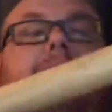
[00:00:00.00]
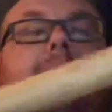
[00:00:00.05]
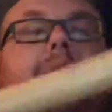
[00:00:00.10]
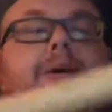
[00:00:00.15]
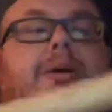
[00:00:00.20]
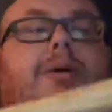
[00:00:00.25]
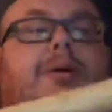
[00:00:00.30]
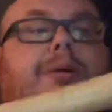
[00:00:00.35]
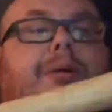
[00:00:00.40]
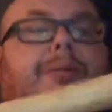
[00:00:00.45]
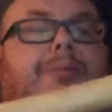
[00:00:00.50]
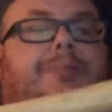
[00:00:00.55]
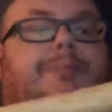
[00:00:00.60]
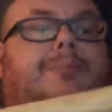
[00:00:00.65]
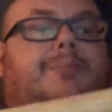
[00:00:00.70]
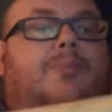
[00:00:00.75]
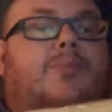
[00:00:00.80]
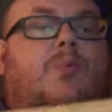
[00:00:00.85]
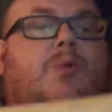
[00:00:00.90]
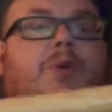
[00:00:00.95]

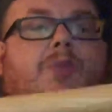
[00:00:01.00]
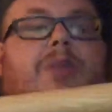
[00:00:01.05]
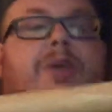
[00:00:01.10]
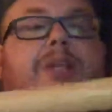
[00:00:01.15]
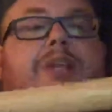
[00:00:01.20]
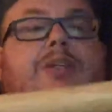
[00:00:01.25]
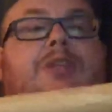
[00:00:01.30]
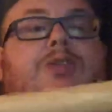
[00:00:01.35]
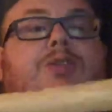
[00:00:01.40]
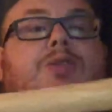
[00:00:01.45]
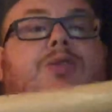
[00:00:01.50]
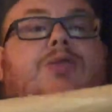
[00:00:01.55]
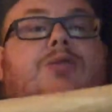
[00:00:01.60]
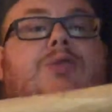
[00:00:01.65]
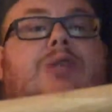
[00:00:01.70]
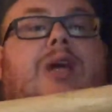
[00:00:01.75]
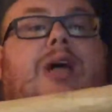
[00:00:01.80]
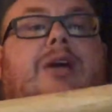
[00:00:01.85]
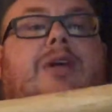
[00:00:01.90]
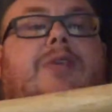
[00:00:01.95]
One thing that you do
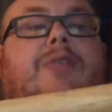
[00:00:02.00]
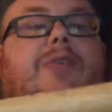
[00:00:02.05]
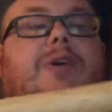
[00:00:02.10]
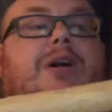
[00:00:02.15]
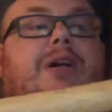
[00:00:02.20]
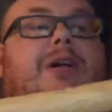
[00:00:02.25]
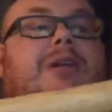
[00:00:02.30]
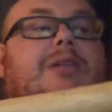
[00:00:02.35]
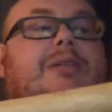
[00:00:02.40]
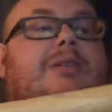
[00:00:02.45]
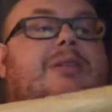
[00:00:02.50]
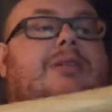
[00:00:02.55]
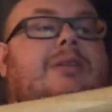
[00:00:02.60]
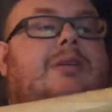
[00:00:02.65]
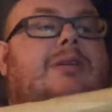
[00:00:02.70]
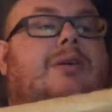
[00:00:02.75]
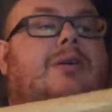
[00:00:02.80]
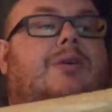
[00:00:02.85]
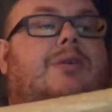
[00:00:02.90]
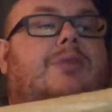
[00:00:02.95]
sacrifice
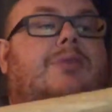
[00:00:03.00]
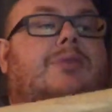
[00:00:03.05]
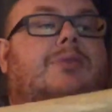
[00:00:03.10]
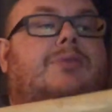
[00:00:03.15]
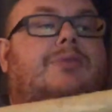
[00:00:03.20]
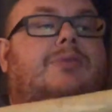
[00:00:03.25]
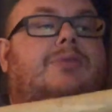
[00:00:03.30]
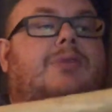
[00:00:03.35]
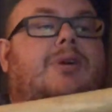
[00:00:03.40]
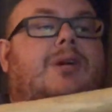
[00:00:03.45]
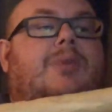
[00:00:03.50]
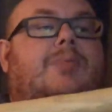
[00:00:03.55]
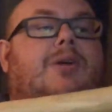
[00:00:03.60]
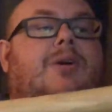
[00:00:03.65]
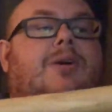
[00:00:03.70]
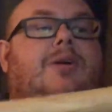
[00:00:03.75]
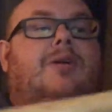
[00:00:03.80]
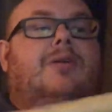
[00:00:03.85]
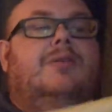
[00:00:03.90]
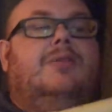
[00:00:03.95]
on
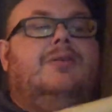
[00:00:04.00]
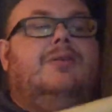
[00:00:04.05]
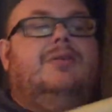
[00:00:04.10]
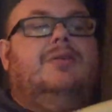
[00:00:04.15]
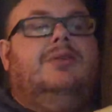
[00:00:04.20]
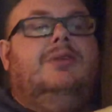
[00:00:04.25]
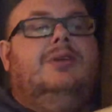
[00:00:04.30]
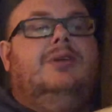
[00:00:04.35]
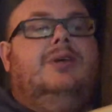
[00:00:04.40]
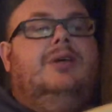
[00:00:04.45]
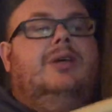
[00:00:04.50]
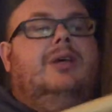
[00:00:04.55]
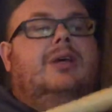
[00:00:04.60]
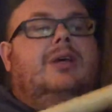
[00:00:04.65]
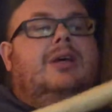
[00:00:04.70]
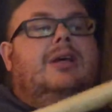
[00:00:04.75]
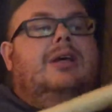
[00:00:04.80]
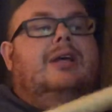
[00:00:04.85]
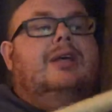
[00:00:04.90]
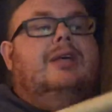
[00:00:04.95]
tomahawks
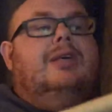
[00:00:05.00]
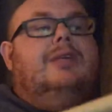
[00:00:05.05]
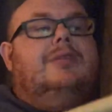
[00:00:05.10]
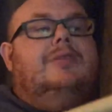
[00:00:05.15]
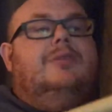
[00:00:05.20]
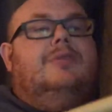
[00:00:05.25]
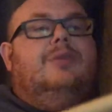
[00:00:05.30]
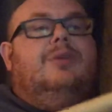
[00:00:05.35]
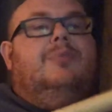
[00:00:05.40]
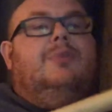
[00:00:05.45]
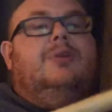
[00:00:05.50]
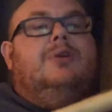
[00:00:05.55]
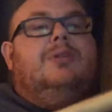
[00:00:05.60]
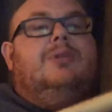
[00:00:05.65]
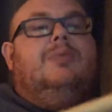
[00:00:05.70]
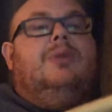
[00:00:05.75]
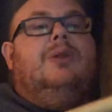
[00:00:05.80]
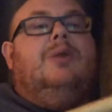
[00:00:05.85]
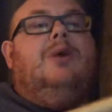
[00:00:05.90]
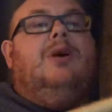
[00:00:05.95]
is that most of the time
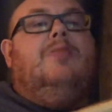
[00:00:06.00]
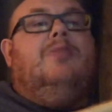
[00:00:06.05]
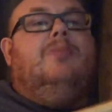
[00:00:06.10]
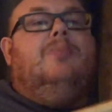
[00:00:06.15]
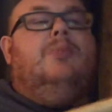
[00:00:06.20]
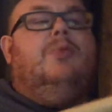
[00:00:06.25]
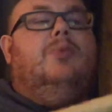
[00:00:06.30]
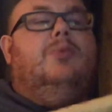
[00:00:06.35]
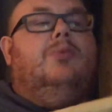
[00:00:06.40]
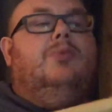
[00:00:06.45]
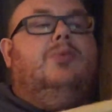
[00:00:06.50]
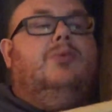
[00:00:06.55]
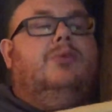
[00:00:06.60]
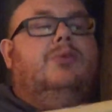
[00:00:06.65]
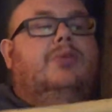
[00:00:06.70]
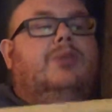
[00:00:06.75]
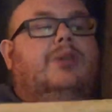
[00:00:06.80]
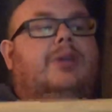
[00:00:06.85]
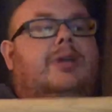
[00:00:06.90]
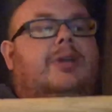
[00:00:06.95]
they don't have a pull,
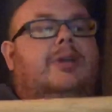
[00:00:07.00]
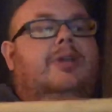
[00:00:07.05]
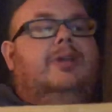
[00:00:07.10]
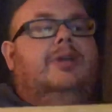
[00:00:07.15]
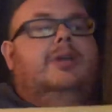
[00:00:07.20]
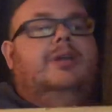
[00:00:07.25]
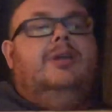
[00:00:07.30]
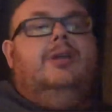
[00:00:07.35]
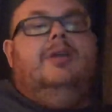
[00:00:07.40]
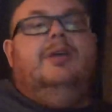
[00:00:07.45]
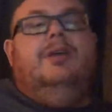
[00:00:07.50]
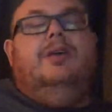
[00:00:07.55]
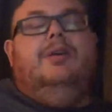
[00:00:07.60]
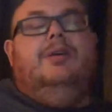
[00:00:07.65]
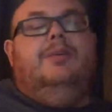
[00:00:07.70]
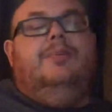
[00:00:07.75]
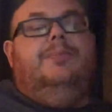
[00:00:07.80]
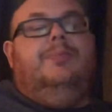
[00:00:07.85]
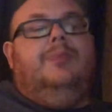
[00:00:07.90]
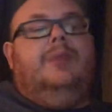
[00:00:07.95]
the
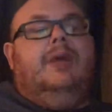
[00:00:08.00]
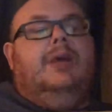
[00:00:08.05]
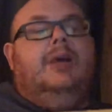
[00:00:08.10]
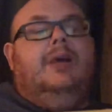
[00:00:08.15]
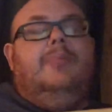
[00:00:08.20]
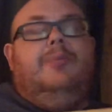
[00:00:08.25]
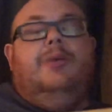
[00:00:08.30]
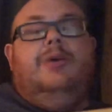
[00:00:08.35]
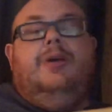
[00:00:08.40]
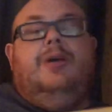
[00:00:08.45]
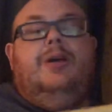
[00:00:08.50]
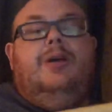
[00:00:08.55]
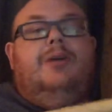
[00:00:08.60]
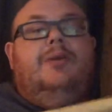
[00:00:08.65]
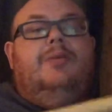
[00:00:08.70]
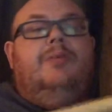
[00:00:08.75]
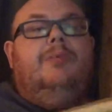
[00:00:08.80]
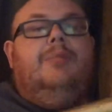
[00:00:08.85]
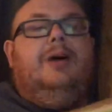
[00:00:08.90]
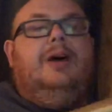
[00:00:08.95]
hammer head on
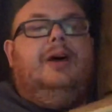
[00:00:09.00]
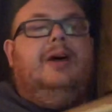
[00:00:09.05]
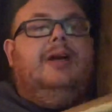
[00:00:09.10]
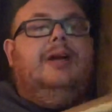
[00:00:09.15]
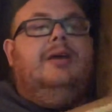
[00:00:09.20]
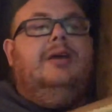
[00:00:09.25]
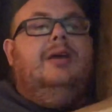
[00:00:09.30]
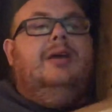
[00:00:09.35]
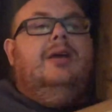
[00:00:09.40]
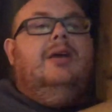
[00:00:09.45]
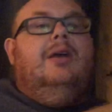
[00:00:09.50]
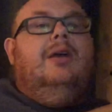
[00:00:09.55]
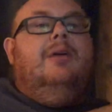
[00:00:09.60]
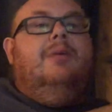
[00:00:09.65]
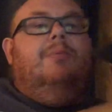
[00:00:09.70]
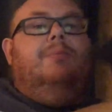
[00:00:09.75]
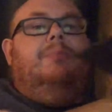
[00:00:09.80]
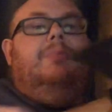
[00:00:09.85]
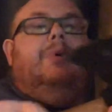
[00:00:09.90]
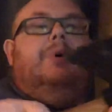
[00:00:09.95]
the back,
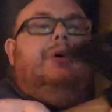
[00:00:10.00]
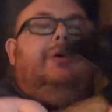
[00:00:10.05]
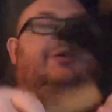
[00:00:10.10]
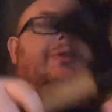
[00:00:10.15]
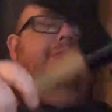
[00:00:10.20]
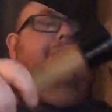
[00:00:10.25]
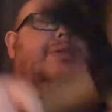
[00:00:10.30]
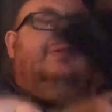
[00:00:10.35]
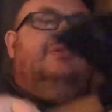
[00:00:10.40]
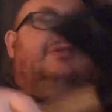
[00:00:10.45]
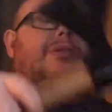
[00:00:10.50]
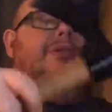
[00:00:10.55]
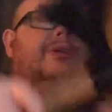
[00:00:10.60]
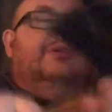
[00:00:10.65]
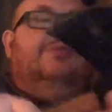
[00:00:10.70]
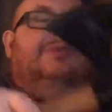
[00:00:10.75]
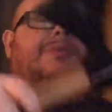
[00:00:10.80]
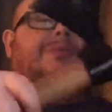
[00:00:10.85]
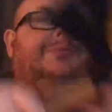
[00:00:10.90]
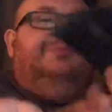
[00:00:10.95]
but you can
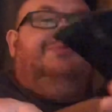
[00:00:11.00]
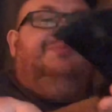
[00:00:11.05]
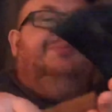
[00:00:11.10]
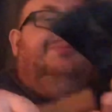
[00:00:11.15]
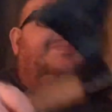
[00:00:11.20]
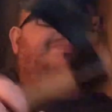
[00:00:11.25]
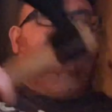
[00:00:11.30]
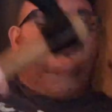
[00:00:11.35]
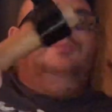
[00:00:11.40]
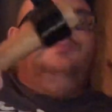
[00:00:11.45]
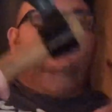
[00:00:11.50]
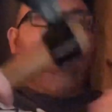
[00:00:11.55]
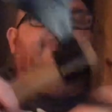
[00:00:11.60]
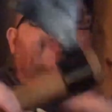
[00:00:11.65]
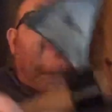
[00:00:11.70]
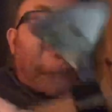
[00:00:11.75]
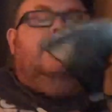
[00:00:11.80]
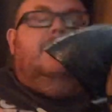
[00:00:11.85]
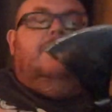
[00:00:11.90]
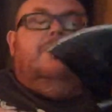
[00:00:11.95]
still,
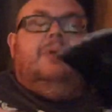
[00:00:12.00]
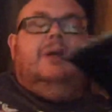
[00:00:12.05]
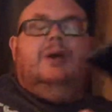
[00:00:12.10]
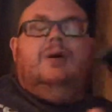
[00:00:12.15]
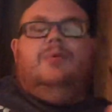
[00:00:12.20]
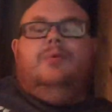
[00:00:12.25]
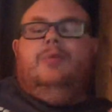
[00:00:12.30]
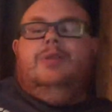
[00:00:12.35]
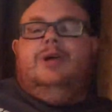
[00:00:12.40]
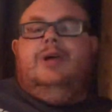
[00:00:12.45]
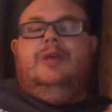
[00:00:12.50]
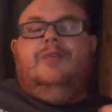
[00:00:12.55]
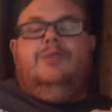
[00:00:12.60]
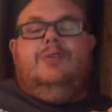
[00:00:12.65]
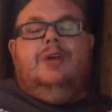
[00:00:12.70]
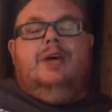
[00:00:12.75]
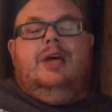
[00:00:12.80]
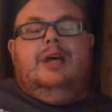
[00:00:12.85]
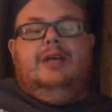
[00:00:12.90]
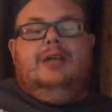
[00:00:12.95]
pound with that if you
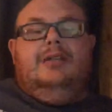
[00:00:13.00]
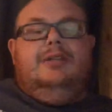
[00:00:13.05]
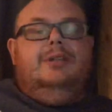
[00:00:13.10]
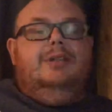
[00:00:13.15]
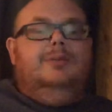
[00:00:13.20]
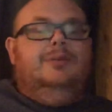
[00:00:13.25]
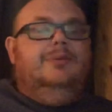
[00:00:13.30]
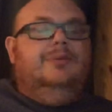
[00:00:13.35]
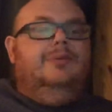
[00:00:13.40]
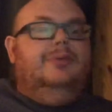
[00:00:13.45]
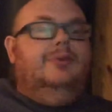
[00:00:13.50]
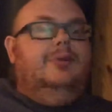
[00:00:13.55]
had to.